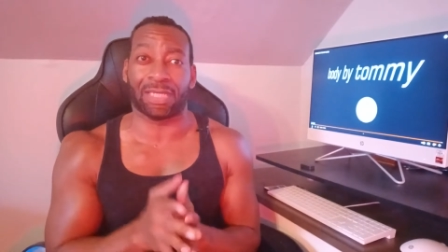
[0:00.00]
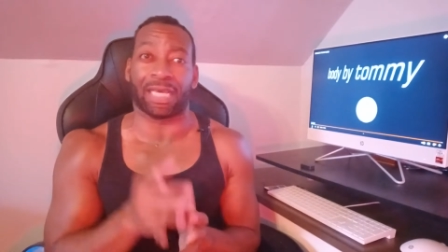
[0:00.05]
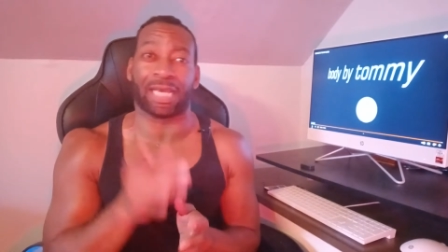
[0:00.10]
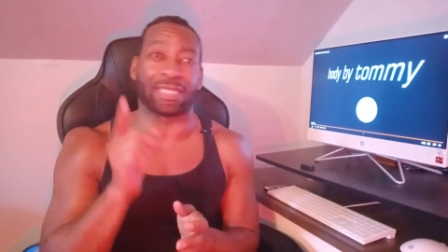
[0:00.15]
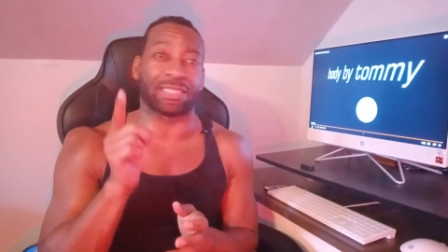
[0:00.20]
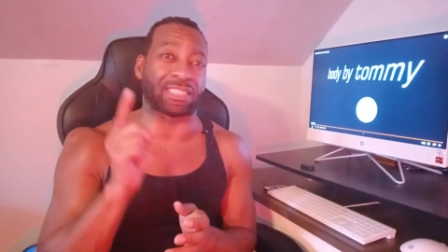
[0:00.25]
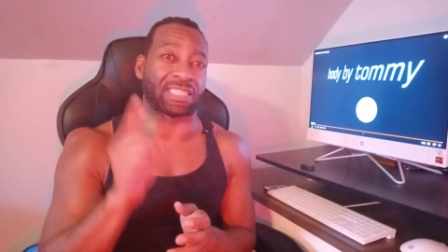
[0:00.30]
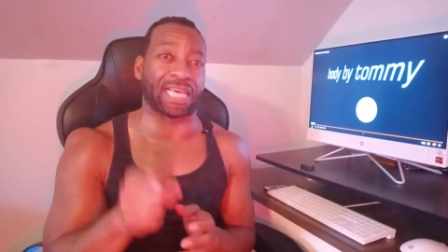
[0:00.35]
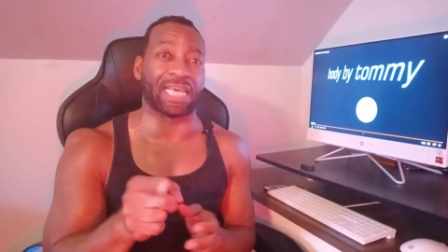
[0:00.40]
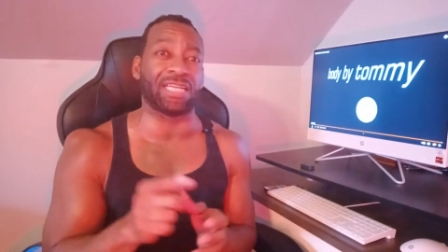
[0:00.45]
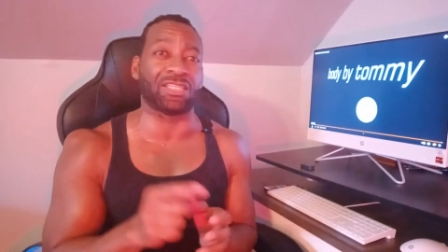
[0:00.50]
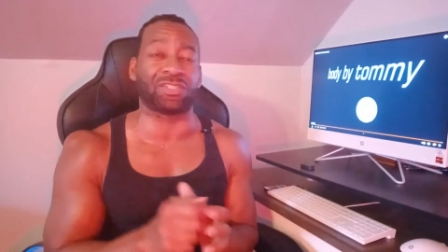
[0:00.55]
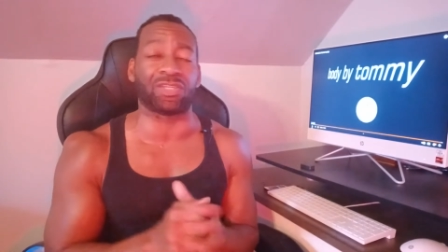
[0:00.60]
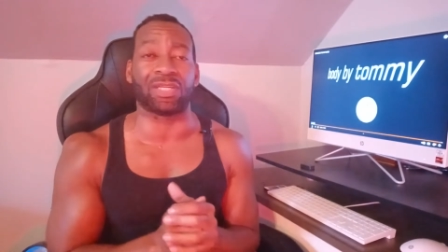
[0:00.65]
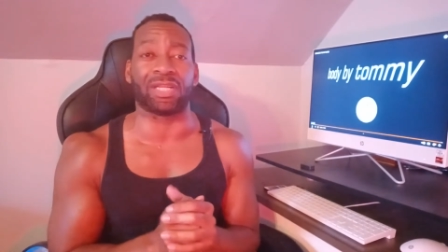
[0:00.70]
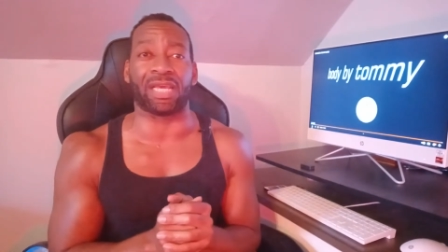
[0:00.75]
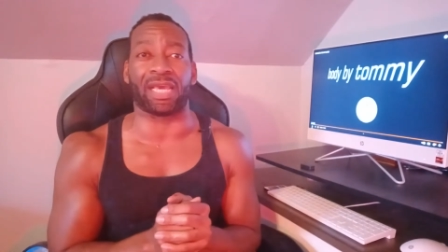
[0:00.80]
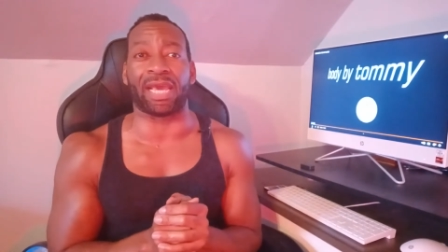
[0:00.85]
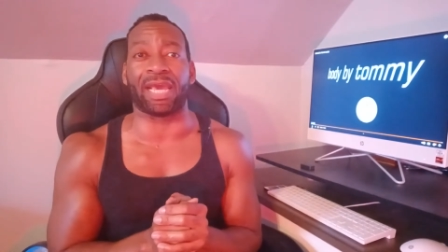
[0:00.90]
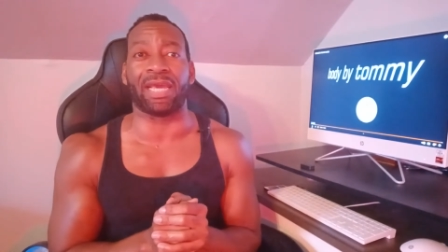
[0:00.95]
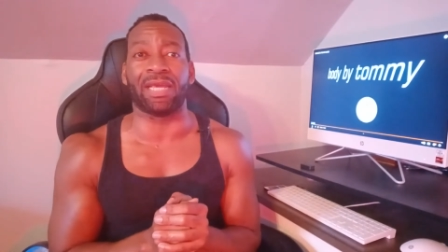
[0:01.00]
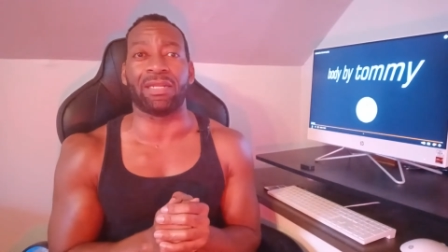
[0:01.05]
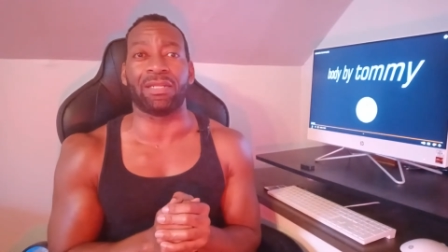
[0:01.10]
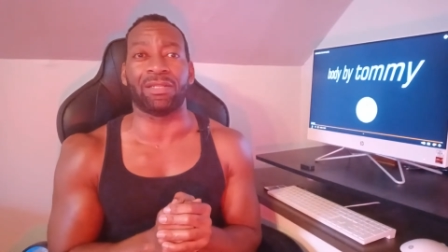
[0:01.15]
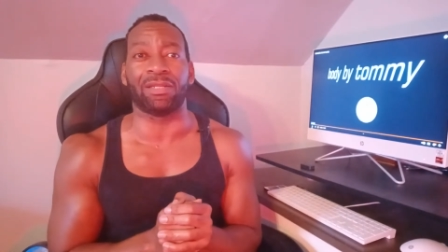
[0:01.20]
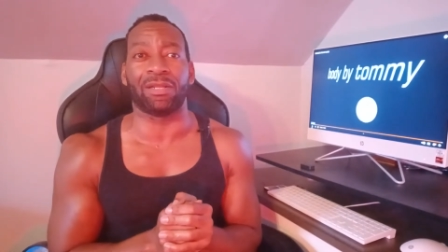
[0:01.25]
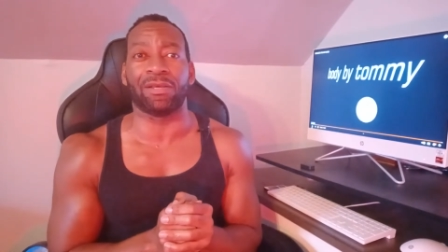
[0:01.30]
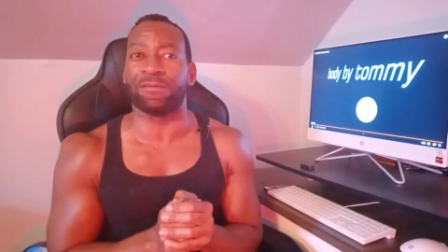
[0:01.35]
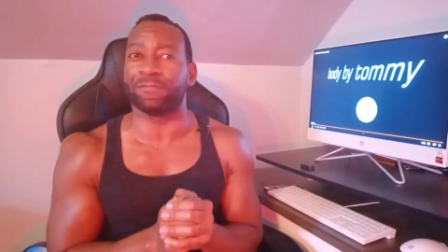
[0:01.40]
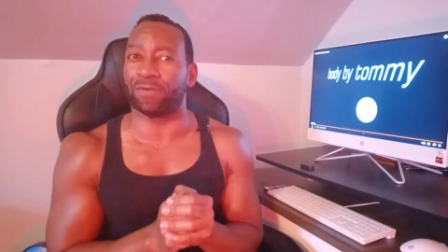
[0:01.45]
And stay to the
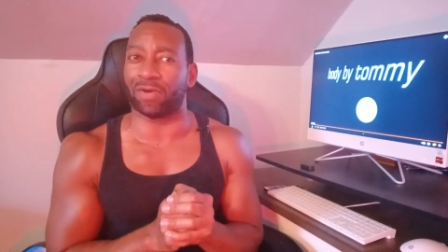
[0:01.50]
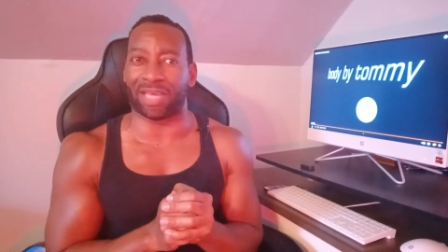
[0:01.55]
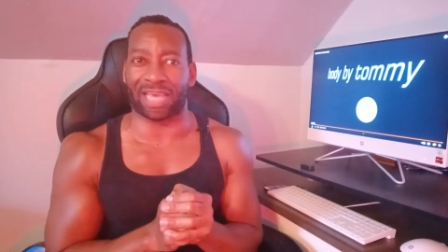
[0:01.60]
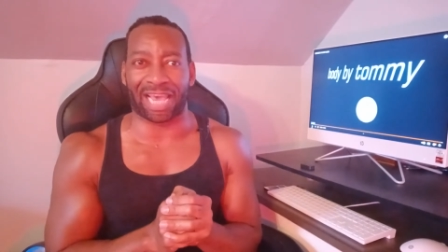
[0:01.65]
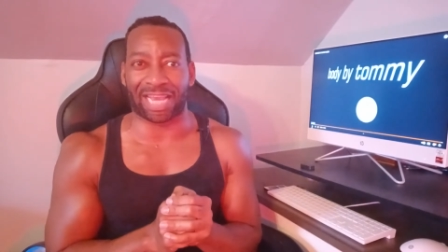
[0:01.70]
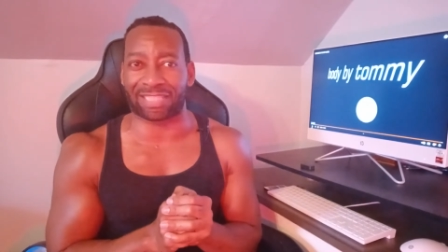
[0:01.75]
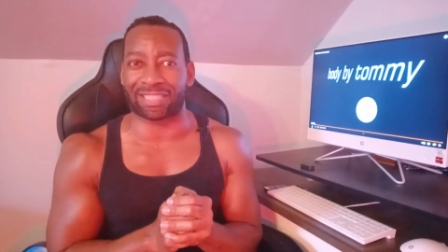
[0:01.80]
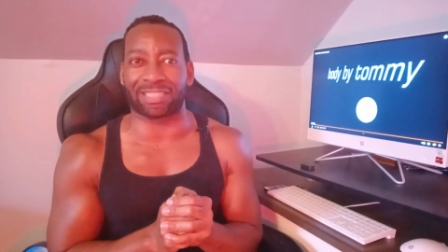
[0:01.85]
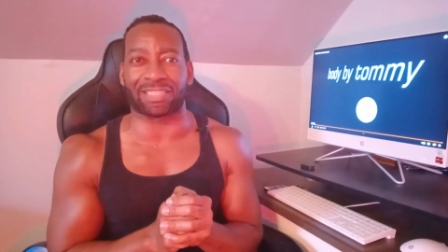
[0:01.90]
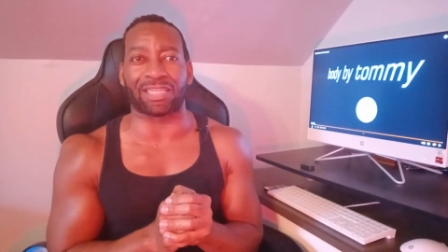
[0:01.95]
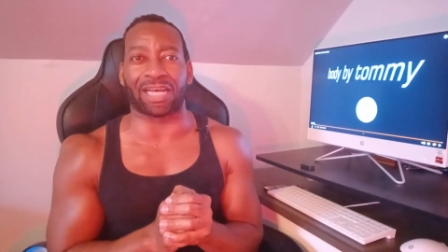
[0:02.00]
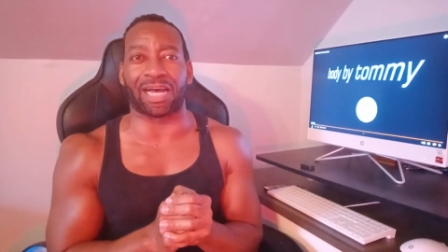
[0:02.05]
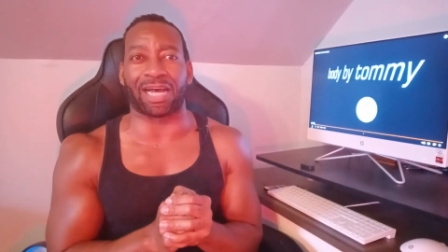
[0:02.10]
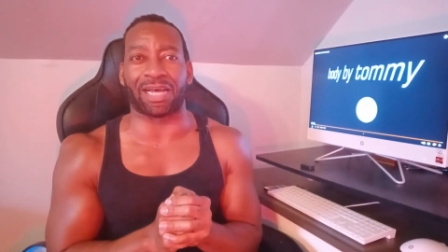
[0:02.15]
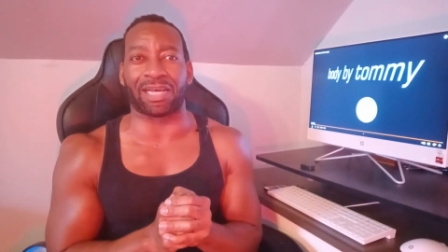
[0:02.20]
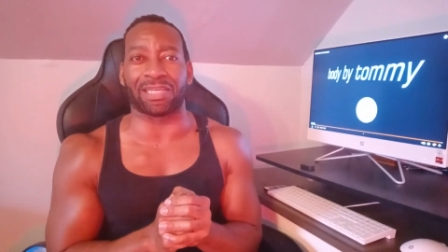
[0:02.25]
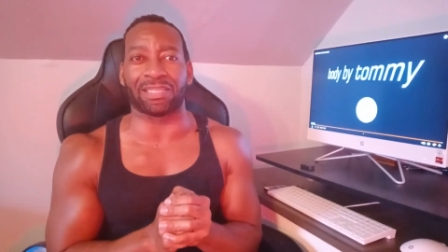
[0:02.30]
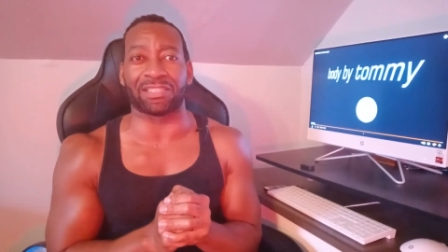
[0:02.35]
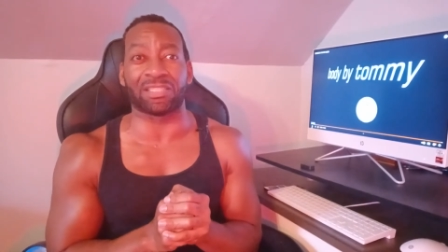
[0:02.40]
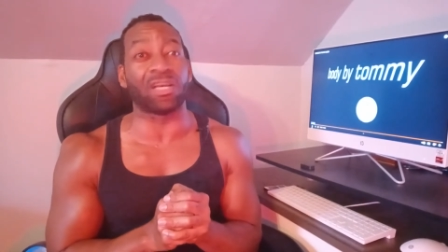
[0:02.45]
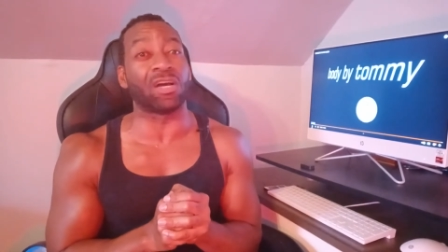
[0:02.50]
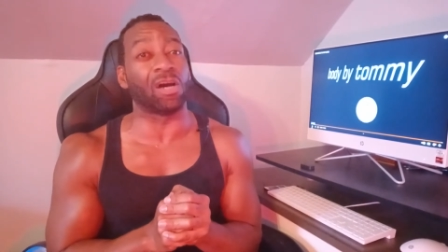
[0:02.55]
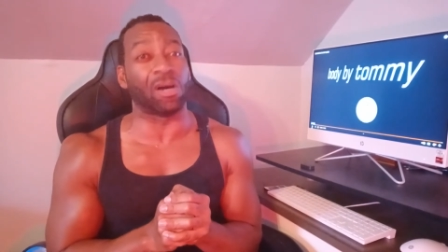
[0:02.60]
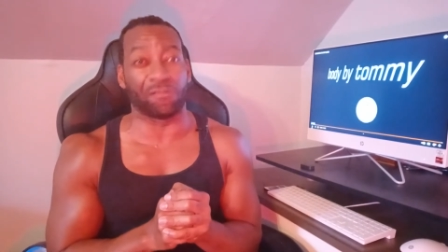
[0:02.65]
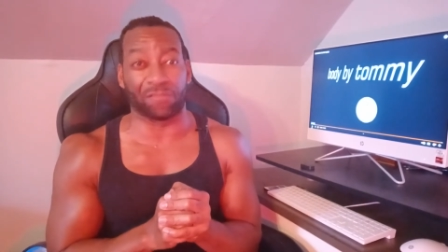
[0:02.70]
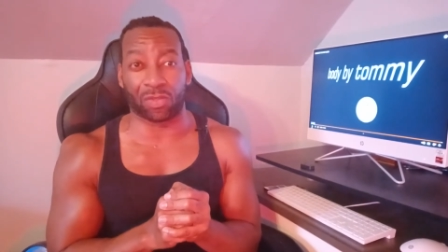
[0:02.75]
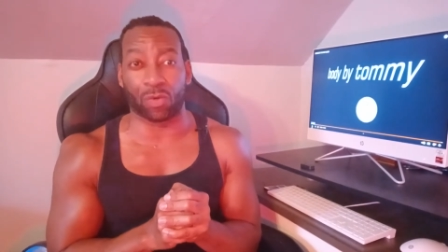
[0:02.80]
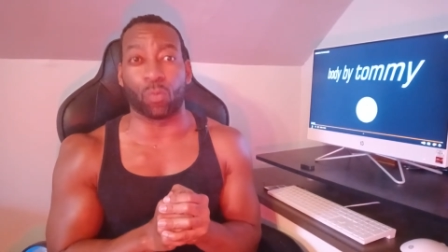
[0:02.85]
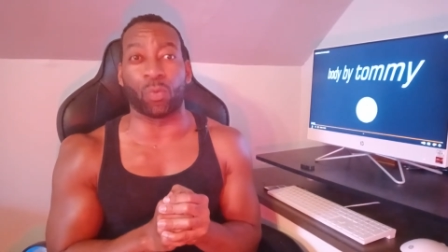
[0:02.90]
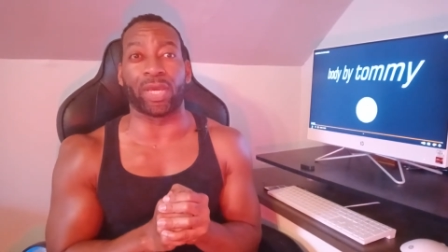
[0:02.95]
end for exercise
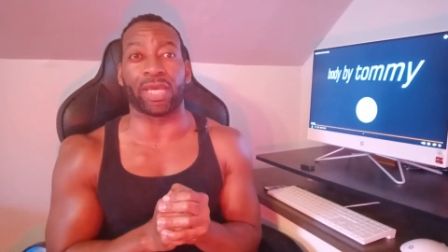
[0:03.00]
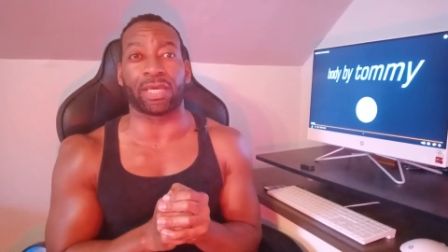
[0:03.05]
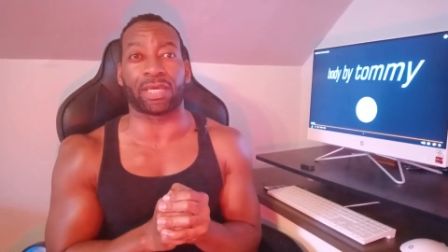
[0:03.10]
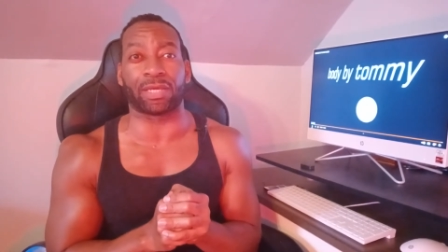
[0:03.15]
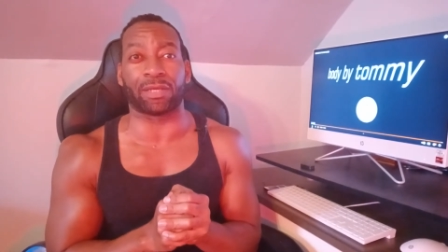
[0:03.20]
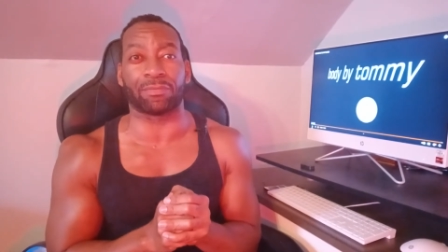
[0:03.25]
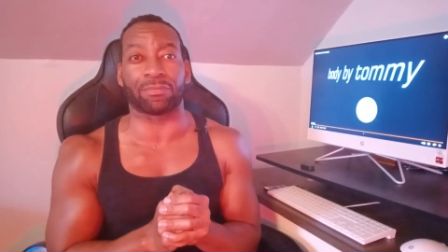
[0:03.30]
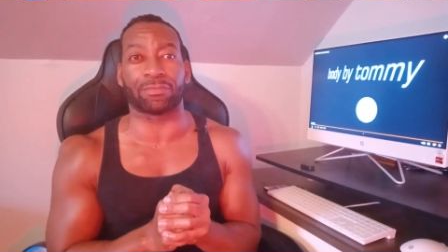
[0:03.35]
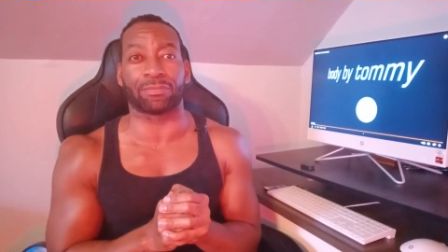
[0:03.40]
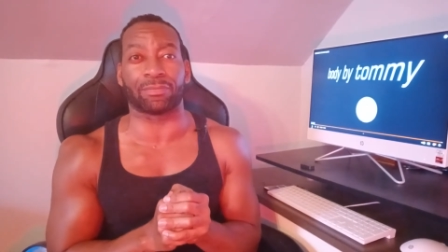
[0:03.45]
of the week.